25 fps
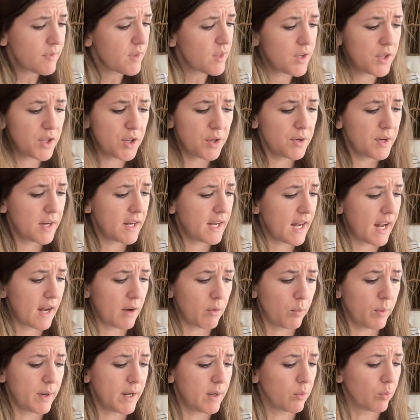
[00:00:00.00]
unit,
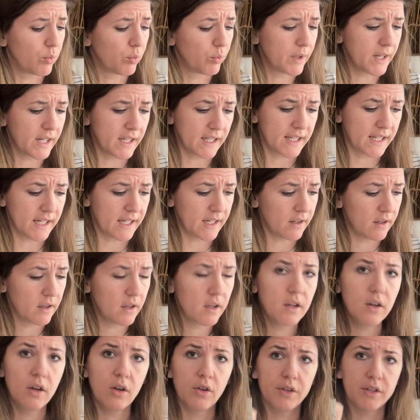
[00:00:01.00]
and
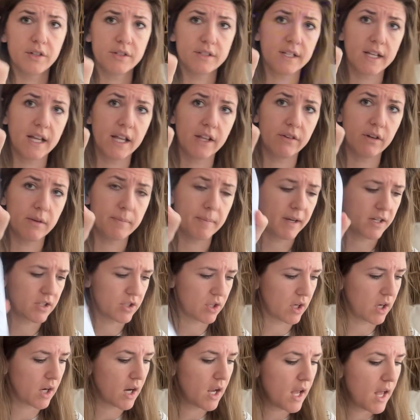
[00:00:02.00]
there's a coloring
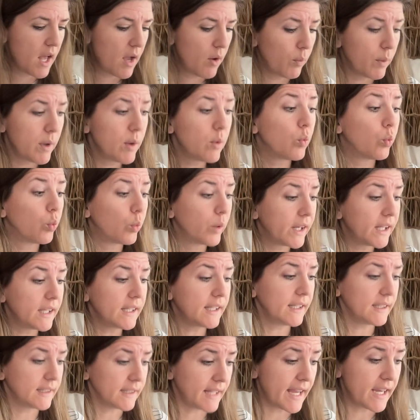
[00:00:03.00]
picture. We
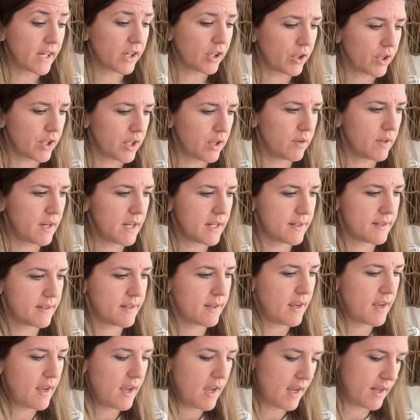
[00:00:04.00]
really like her units.
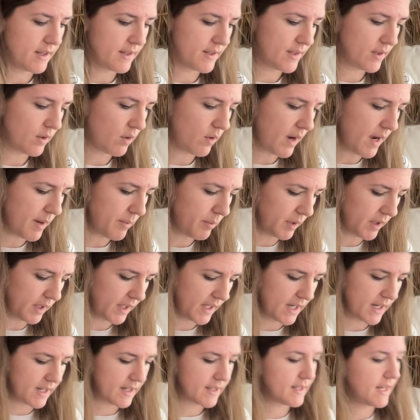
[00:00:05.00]
And so I'm
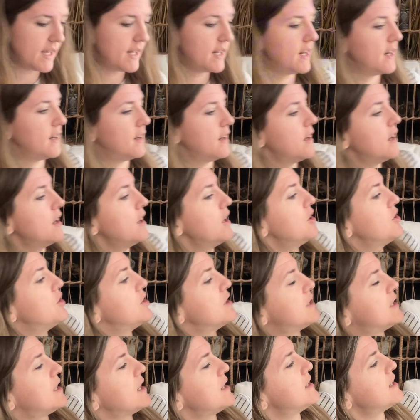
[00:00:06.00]
really excited
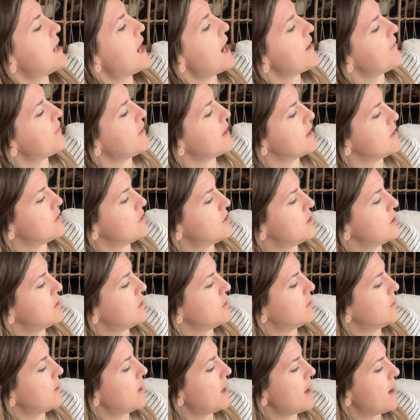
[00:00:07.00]
just to dive
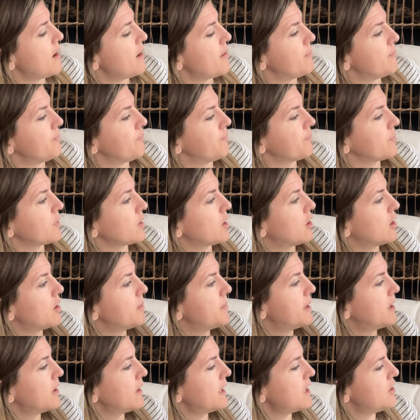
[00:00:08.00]
into her
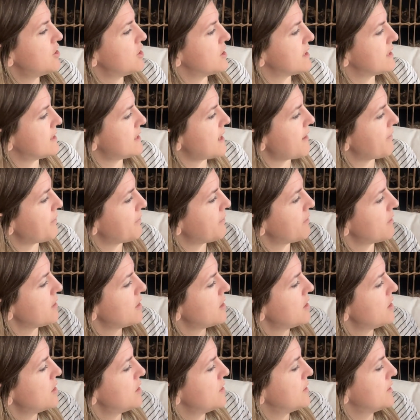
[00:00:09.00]
Middle Ages stuff.
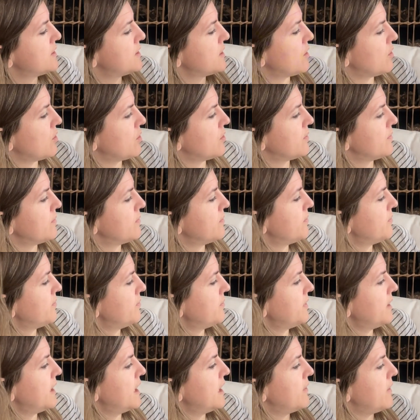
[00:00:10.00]
So
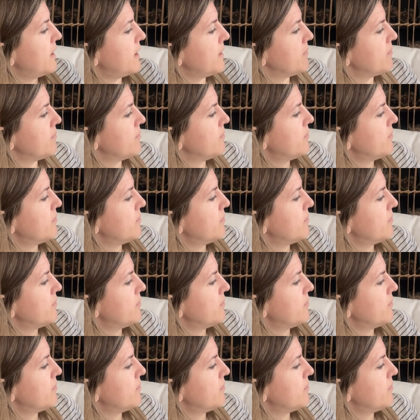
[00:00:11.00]
anyway,